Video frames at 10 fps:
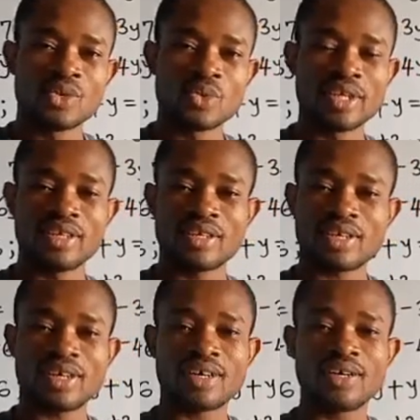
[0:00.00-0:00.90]

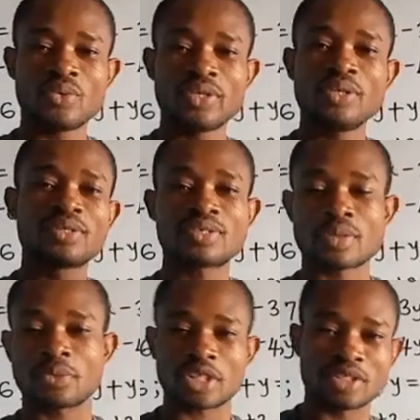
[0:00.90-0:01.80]
we used
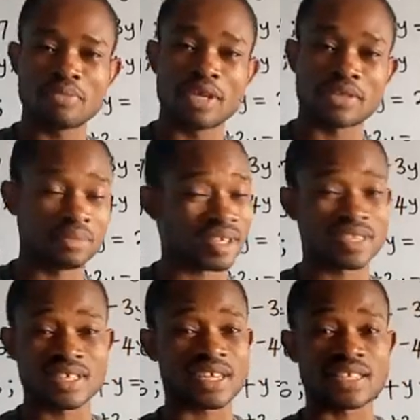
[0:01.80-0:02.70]
subtraction method
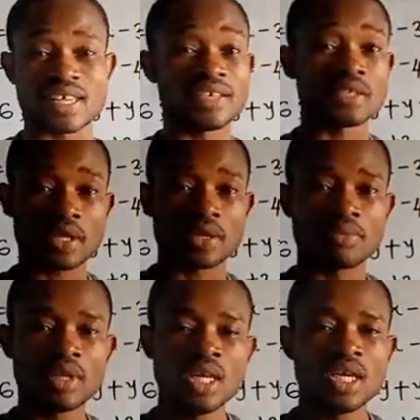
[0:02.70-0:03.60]
because the signs are the same.
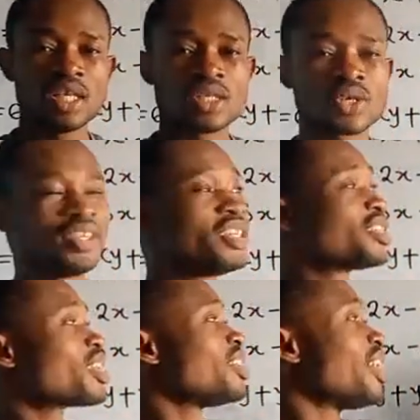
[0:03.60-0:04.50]
So in
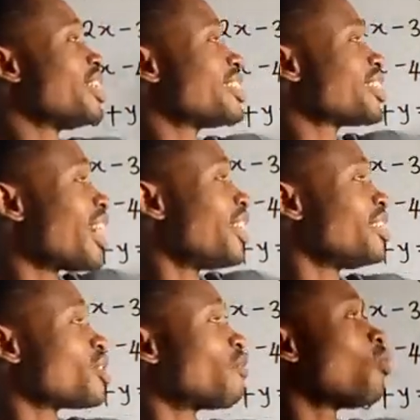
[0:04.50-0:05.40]
this case, that the
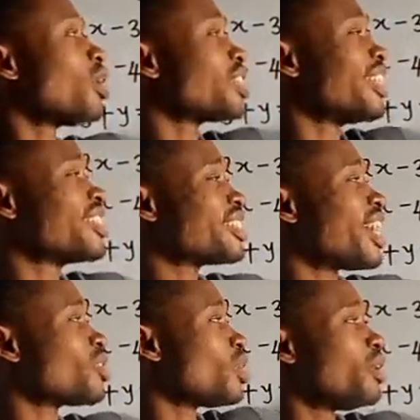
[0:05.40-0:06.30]
signs of what I
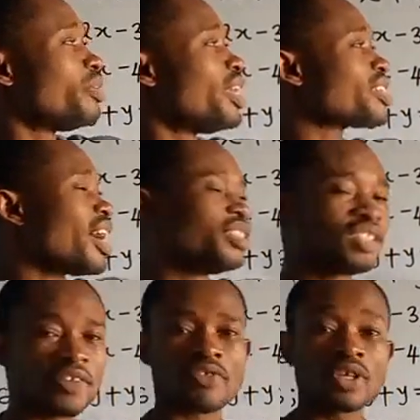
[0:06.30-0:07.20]
decide to eliminate are
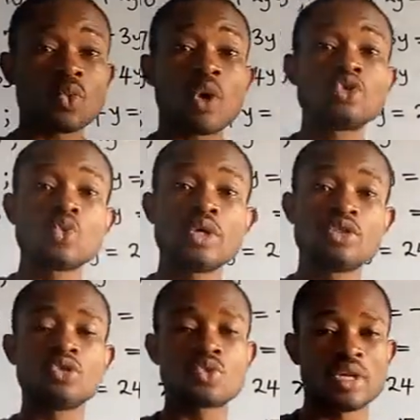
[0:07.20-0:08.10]
different. What do we
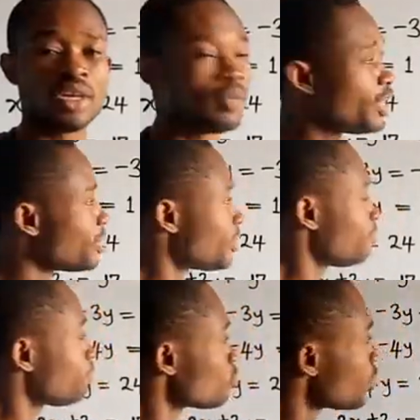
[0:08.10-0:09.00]
do to eliminate it?
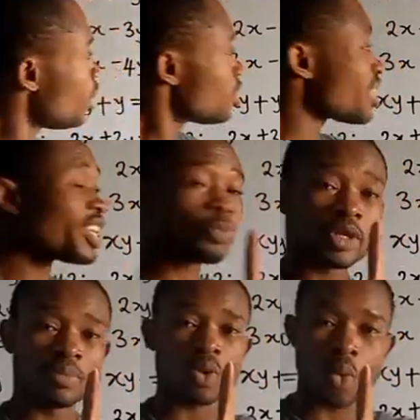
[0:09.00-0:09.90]
So that's point
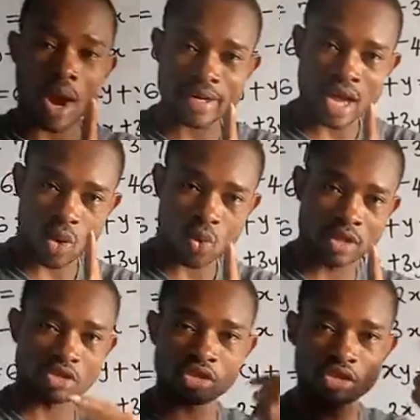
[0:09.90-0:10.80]
number one I
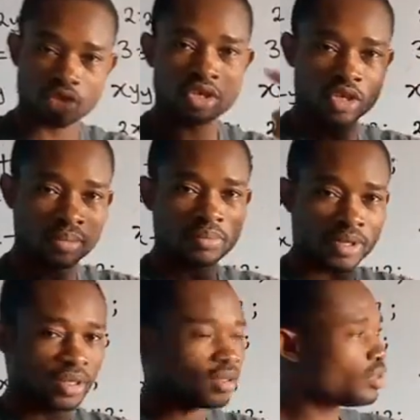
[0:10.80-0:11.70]
want you to
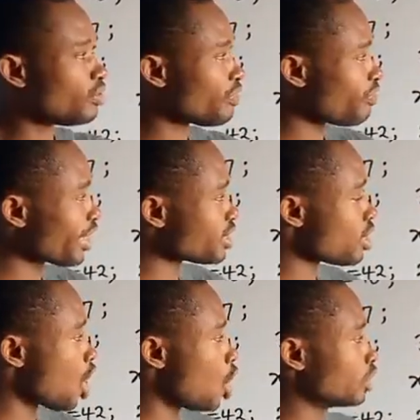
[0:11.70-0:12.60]
be
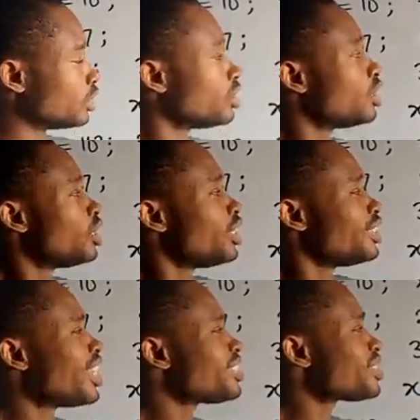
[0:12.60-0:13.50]
reflecting on.
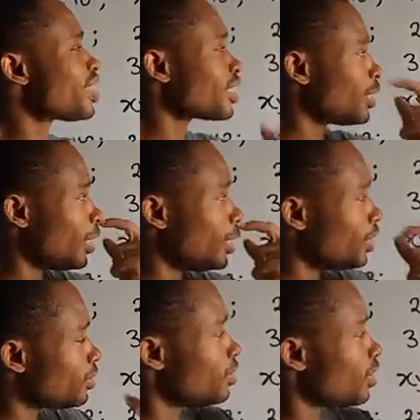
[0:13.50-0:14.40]
Then
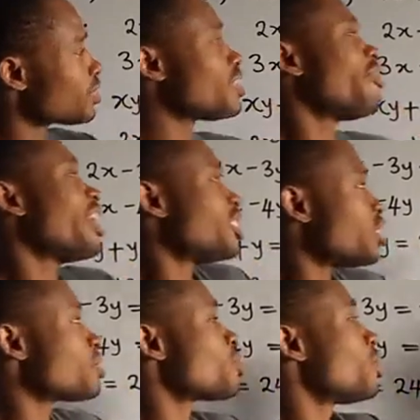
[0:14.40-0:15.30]
secondly, you notice if I
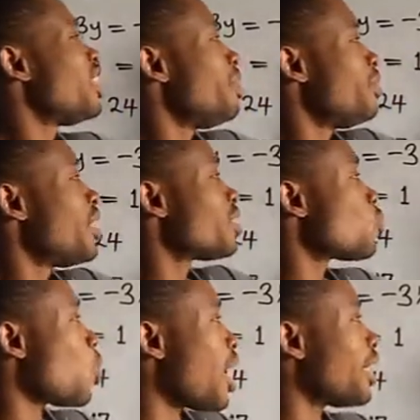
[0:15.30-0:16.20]
choose to eliminate
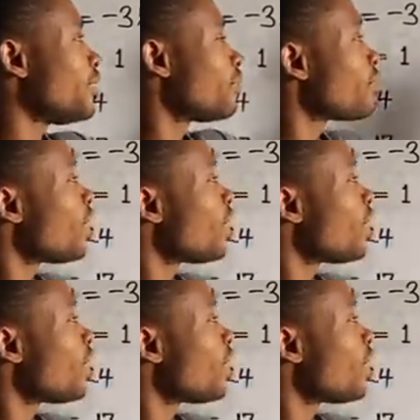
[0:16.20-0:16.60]
y,